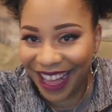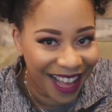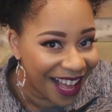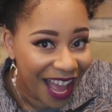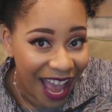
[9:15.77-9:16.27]

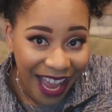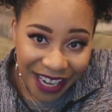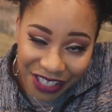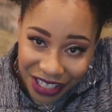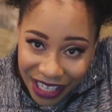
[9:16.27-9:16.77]

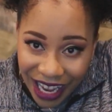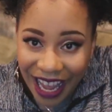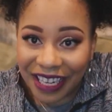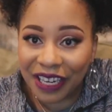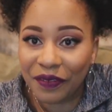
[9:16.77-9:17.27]

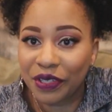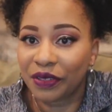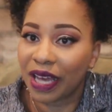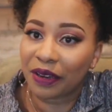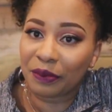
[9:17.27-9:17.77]
I didn't even
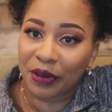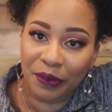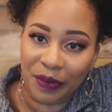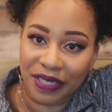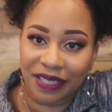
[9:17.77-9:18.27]
do that on
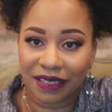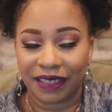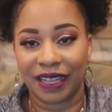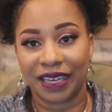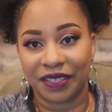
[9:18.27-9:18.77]
purpose.
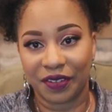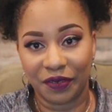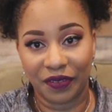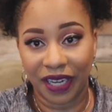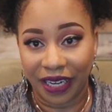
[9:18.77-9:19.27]
That is
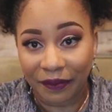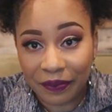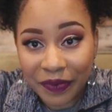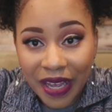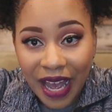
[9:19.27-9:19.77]
so funny.
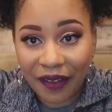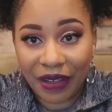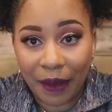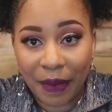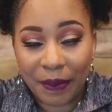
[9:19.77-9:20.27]

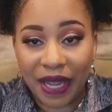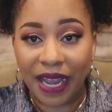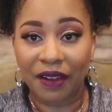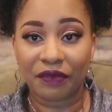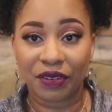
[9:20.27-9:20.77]
I've got my
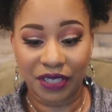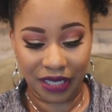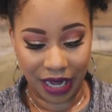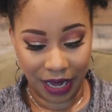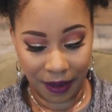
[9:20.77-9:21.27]
big afro
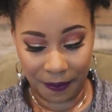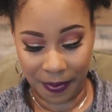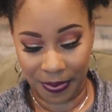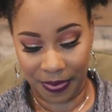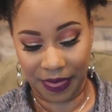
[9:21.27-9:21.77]
today,
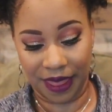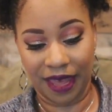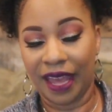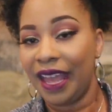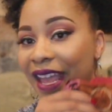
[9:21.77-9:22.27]

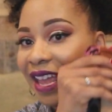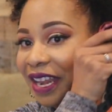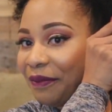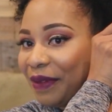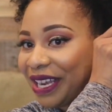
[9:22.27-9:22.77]

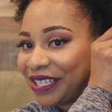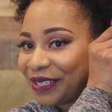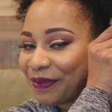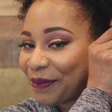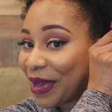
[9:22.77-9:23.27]
and it
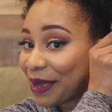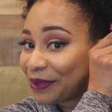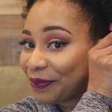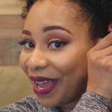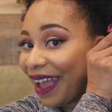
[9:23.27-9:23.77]
matches my
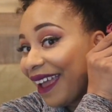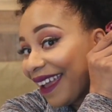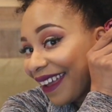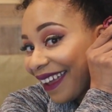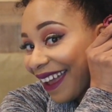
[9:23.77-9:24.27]
mom's
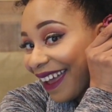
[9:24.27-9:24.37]
bag.